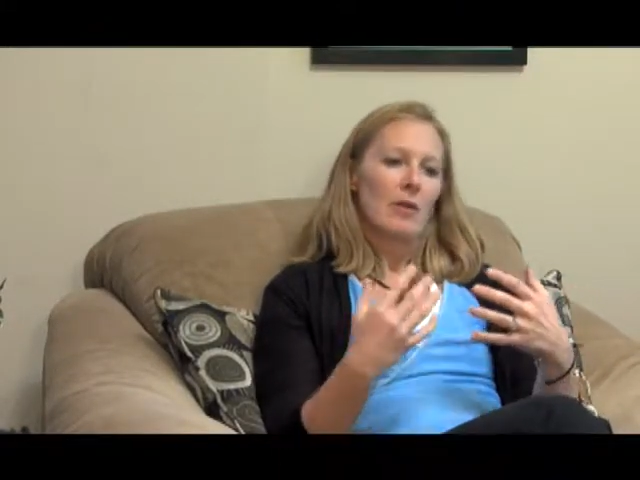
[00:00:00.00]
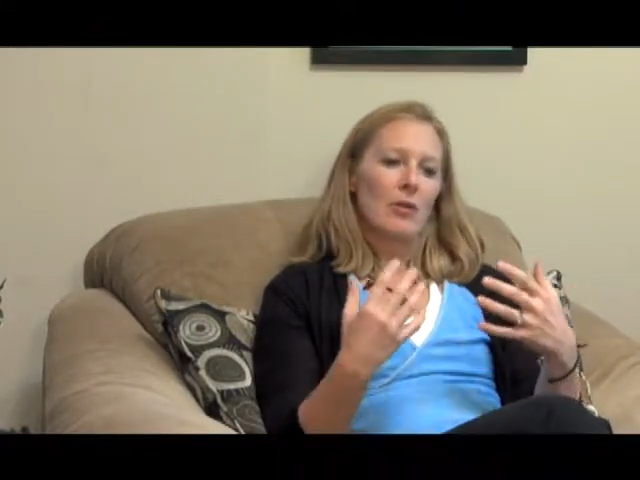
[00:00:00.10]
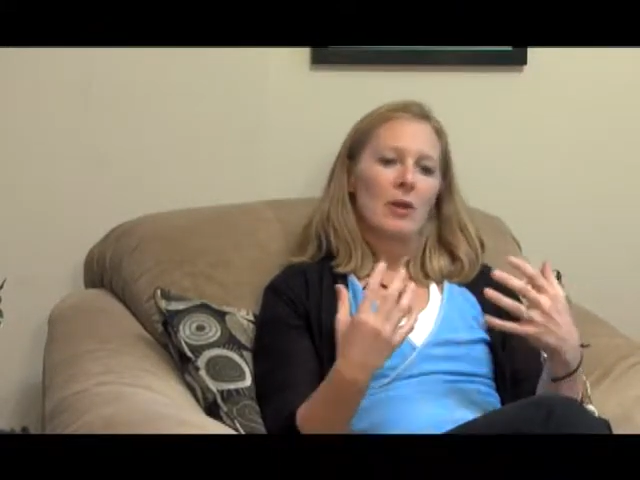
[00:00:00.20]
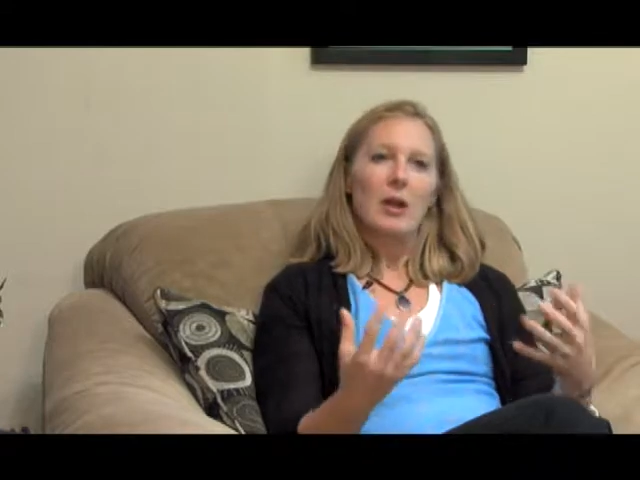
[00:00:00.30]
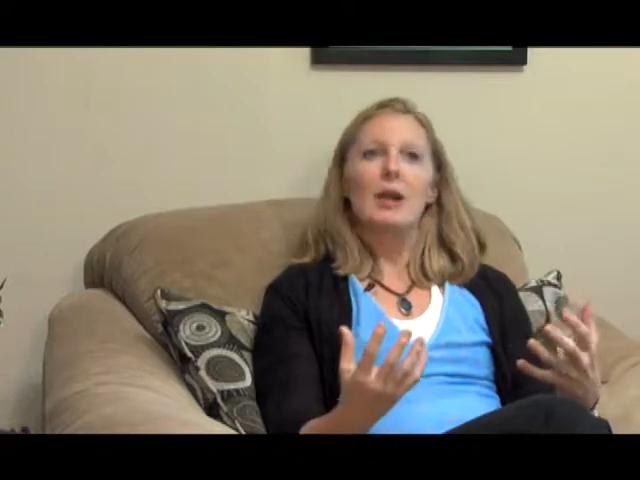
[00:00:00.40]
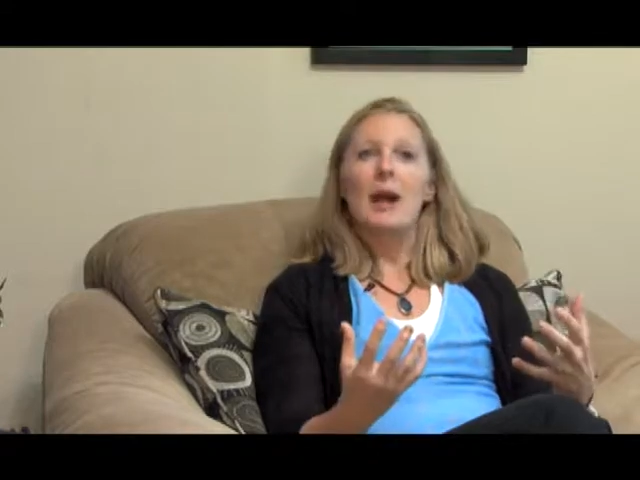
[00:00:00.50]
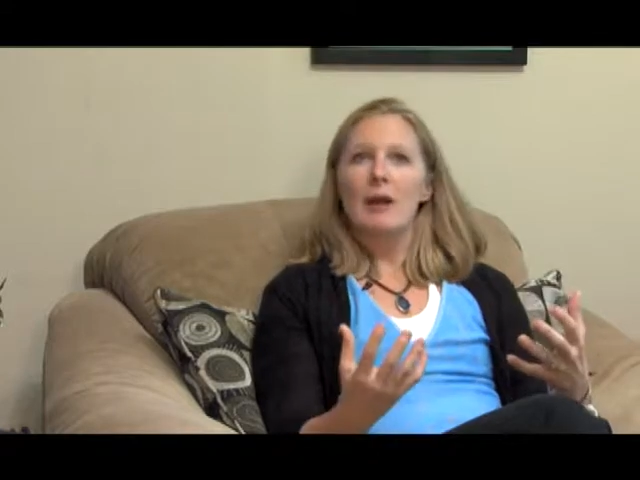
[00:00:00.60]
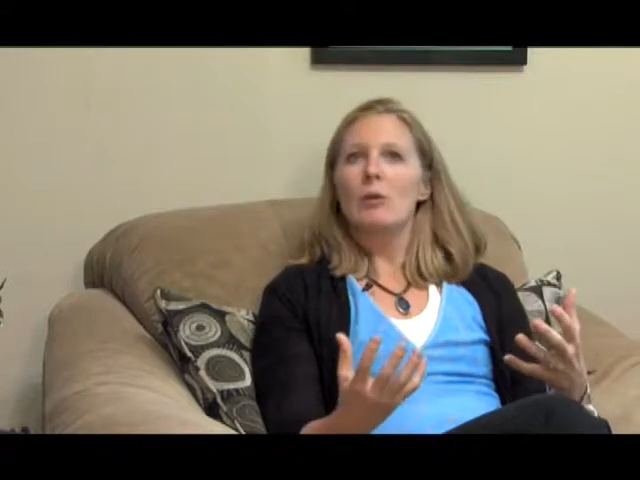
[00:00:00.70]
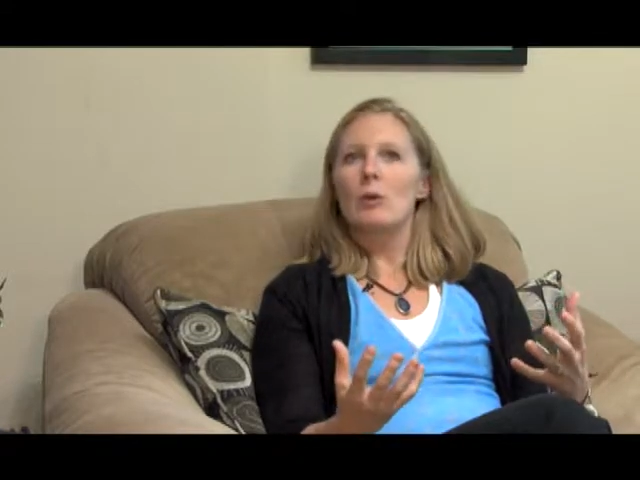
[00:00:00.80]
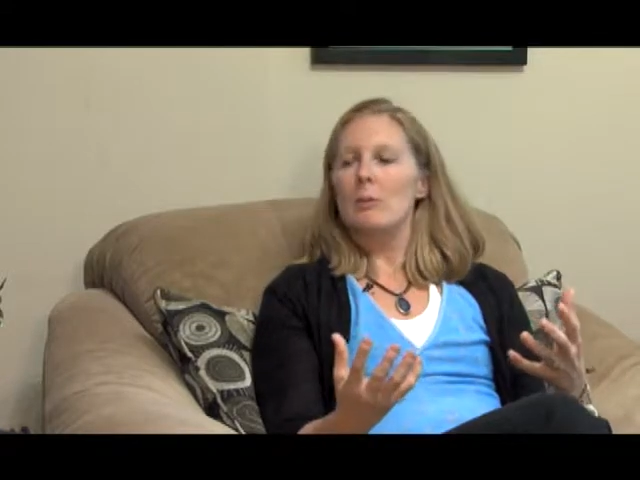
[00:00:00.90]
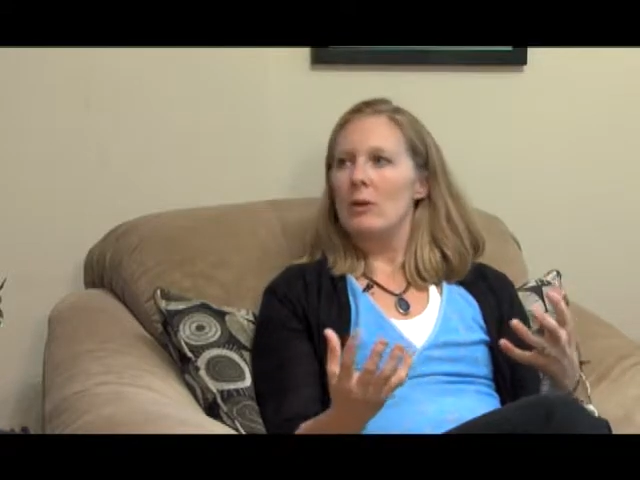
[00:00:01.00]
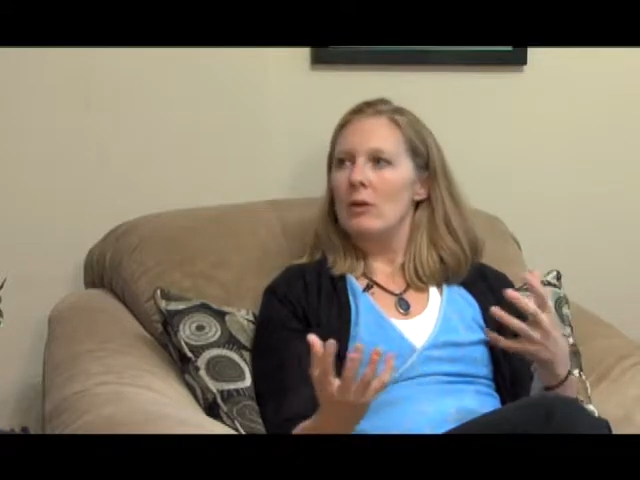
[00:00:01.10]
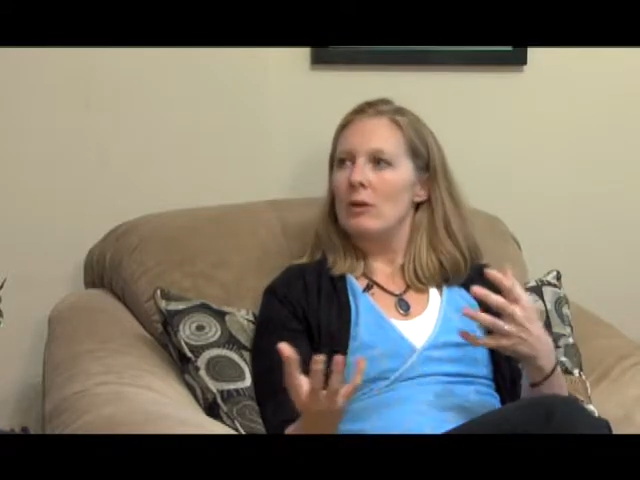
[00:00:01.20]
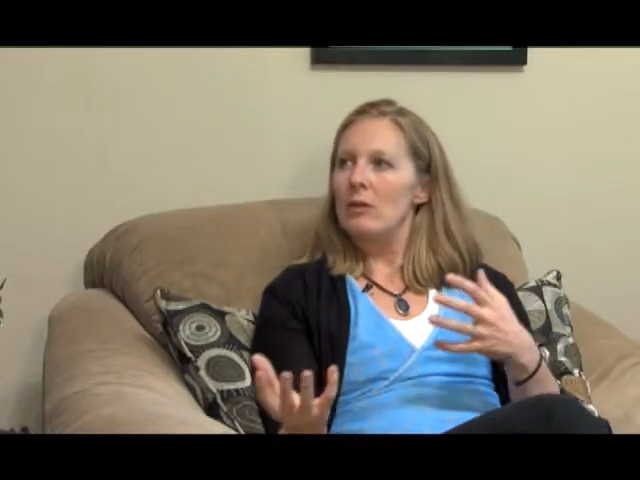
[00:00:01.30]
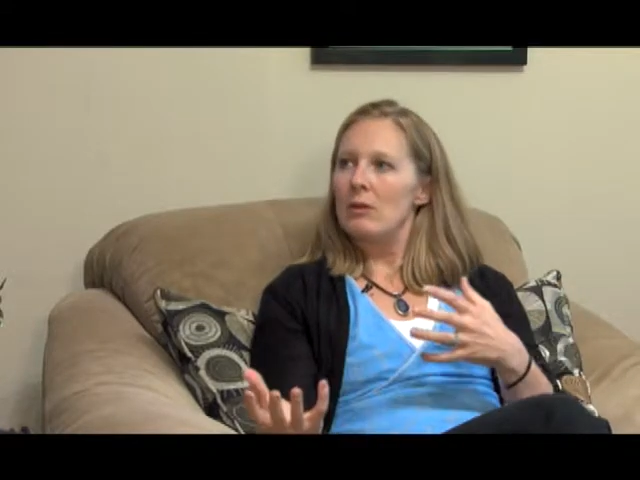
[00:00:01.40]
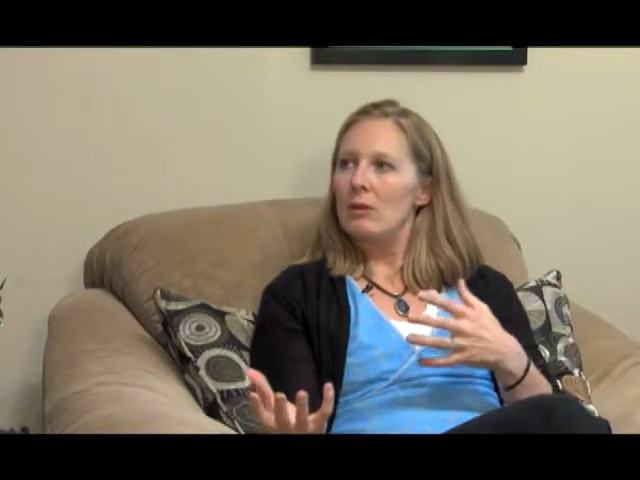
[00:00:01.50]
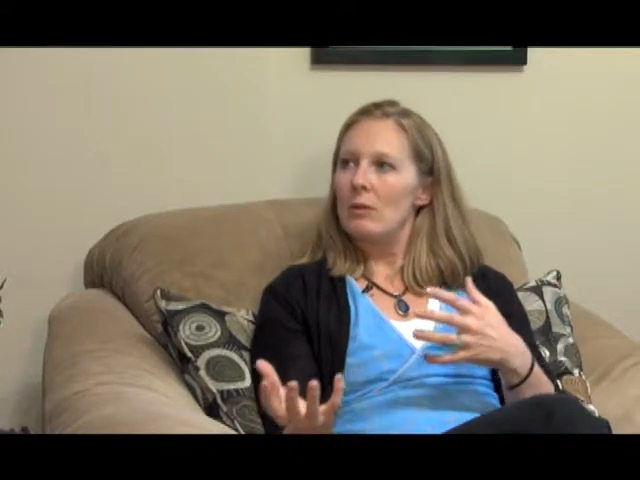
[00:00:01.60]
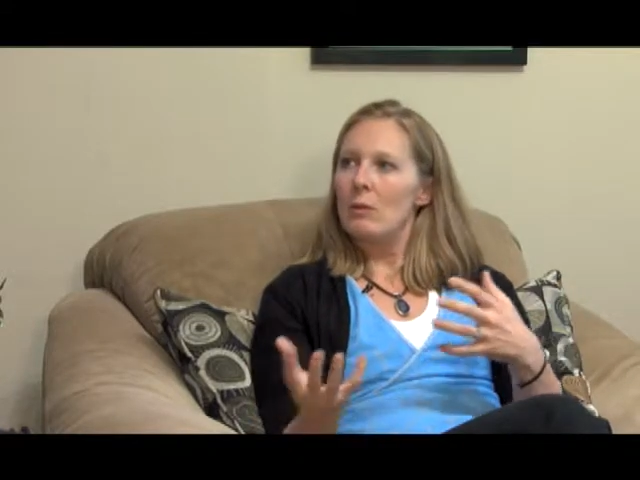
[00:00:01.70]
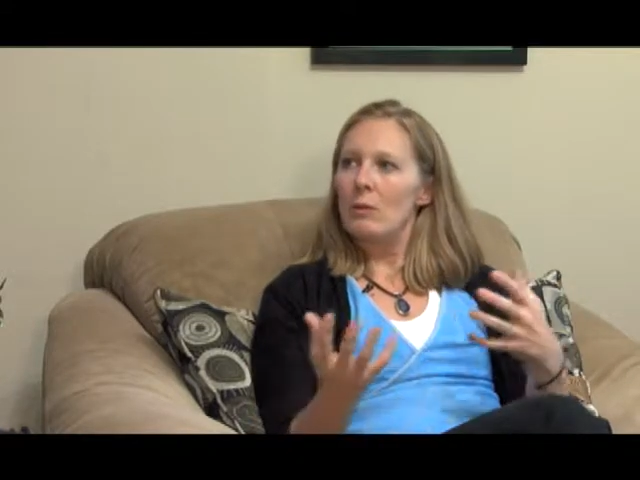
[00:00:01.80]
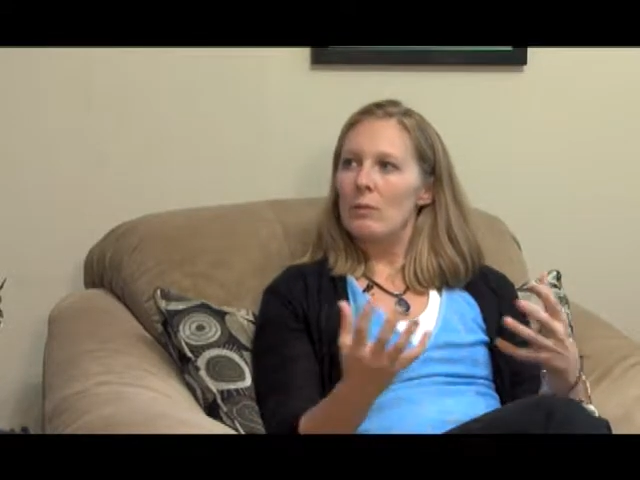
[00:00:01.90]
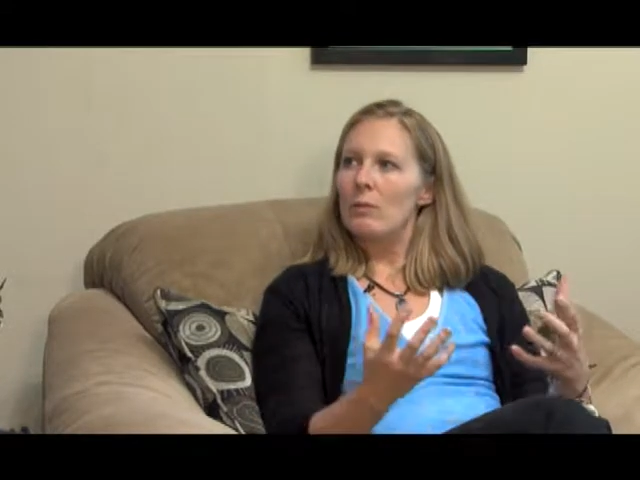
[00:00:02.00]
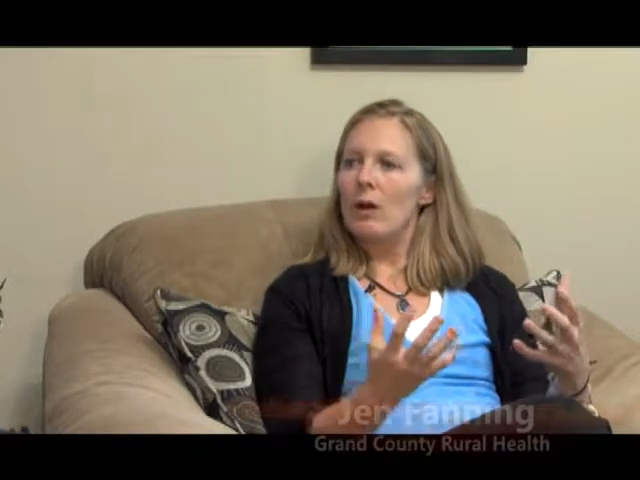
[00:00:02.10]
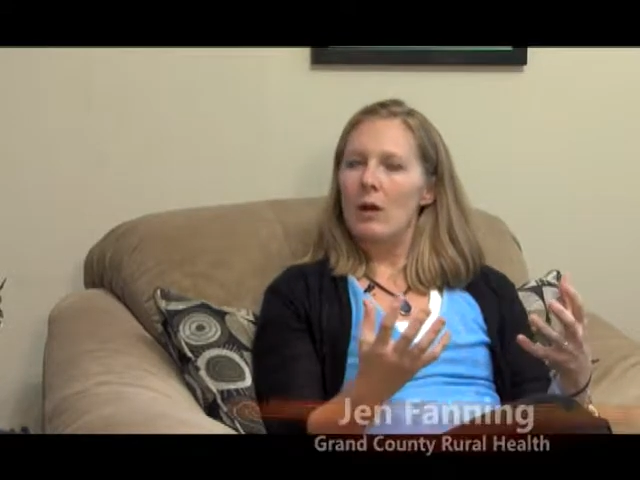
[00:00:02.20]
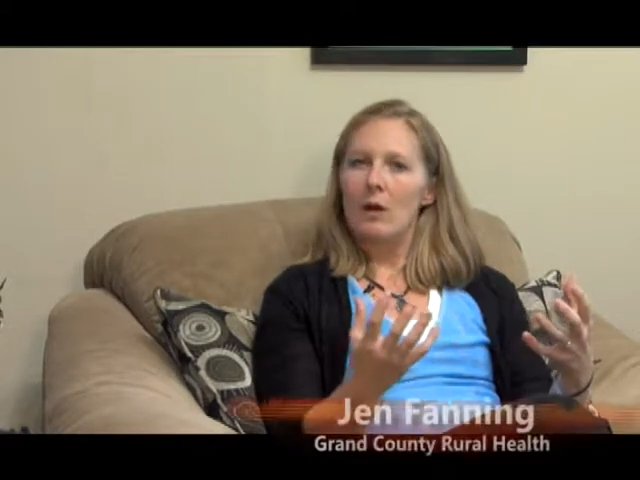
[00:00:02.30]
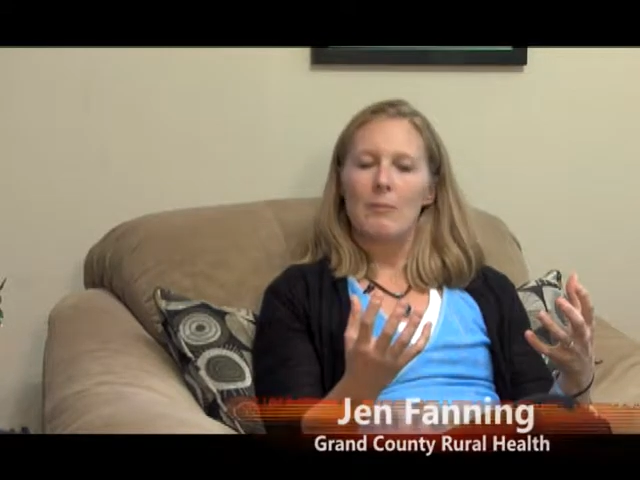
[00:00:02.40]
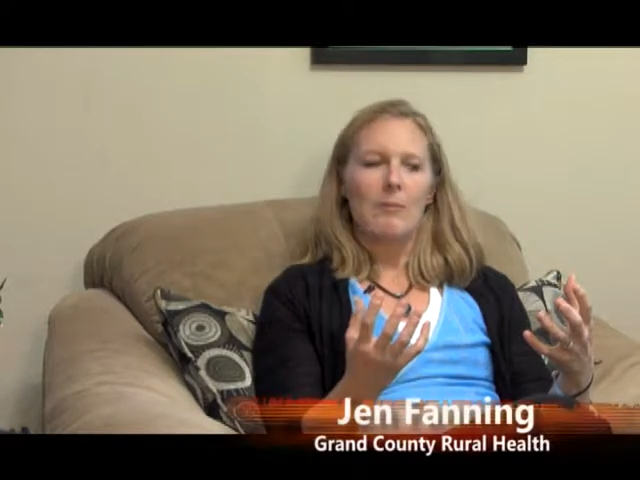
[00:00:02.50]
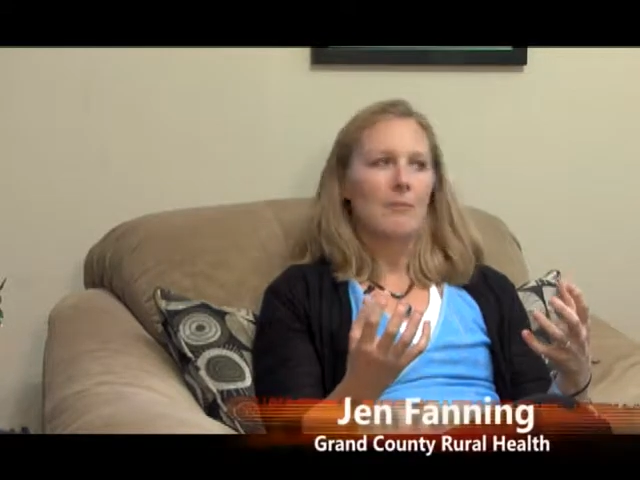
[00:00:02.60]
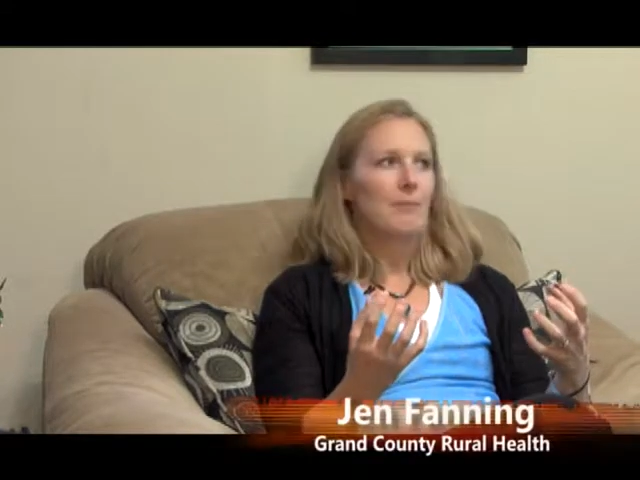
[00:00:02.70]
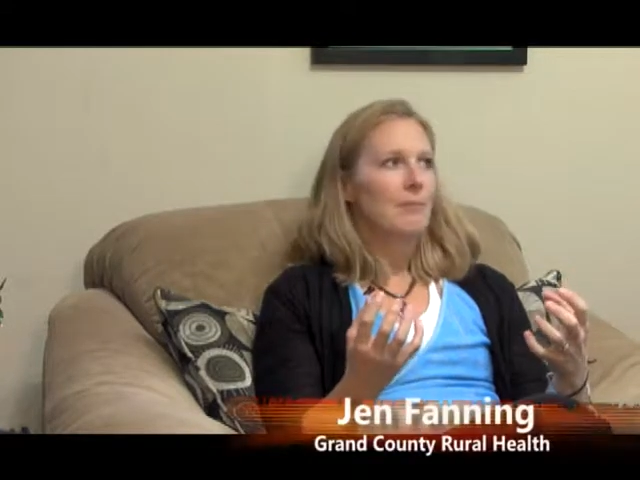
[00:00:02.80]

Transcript: the inequitable um,